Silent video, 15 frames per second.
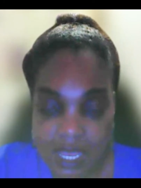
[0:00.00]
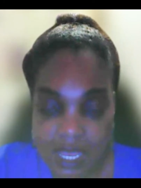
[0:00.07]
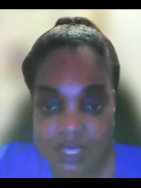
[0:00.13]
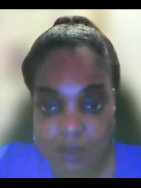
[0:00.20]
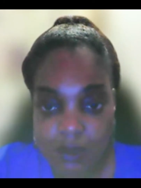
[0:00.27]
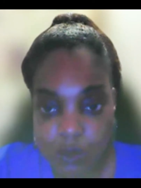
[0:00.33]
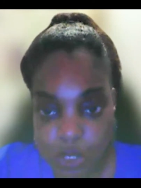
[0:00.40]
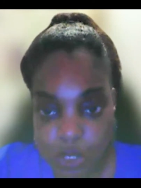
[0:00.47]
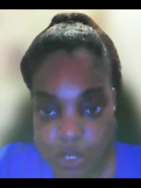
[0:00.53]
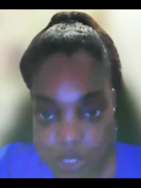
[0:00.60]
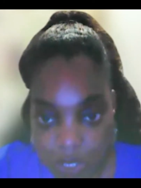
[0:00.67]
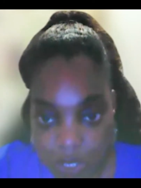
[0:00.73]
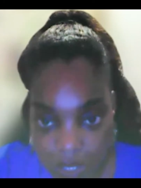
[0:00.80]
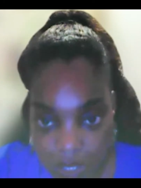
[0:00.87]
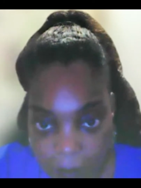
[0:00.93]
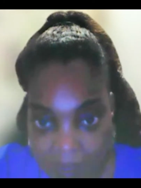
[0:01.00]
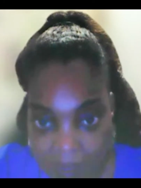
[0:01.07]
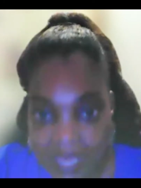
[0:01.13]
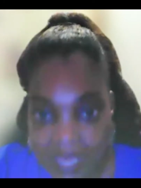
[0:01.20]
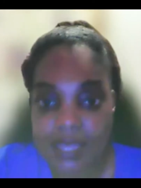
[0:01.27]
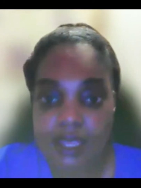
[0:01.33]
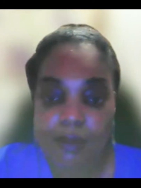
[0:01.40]
I think we should go
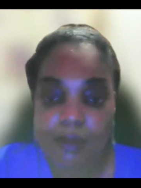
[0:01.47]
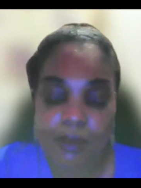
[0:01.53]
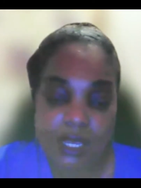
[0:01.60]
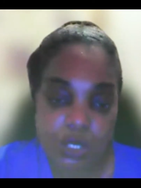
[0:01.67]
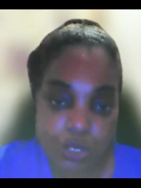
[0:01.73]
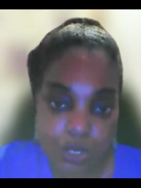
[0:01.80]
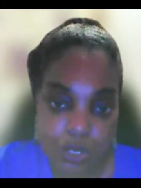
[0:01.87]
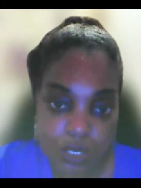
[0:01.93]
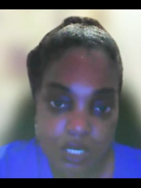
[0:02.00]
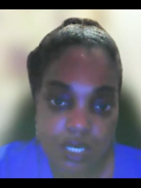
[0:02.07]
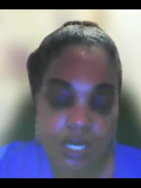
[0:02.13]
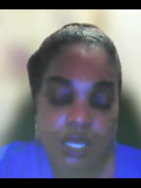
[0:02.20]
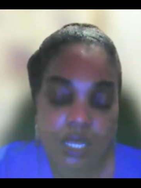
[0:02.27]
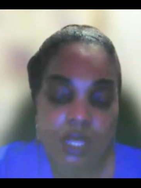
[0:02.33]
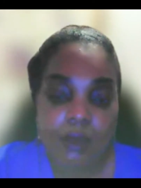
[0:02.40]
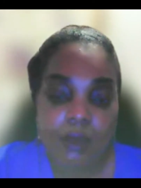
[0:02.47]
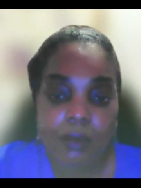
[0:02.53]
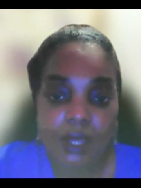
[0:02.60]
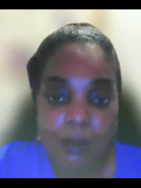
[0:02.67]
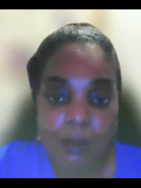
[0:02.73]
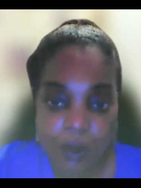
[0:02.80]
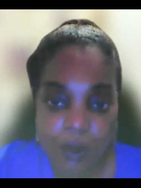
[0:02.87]
back and make sure
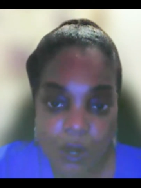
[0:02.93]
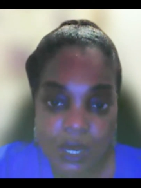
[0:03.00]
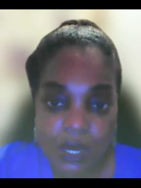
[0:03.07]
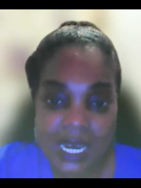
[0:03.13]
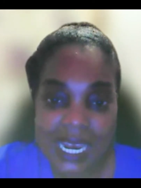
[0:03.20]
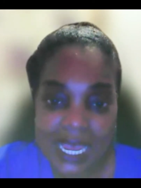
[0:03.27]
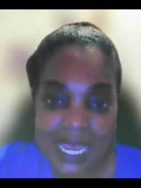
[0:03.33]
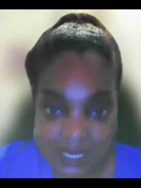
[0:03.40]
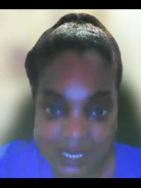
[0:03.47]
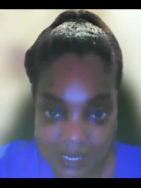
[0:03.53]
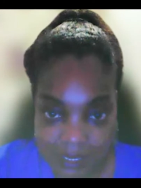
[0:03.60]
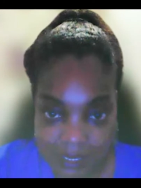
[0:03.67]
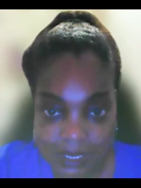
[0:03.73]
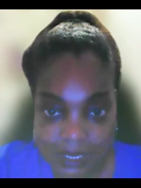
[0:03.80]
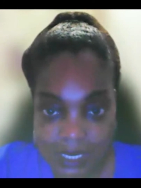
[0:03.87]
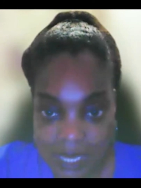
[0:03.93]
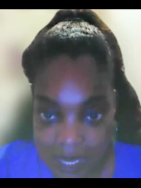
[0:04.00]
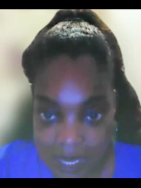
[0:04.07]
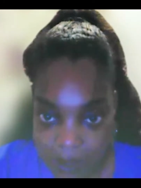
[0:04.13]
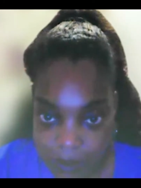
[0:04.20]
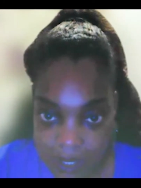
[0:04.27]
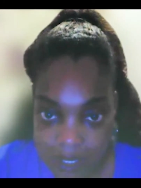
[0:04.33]
people are licensed to
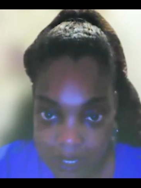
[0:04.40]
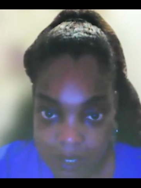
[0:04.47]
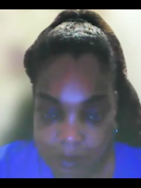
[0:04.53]
carry,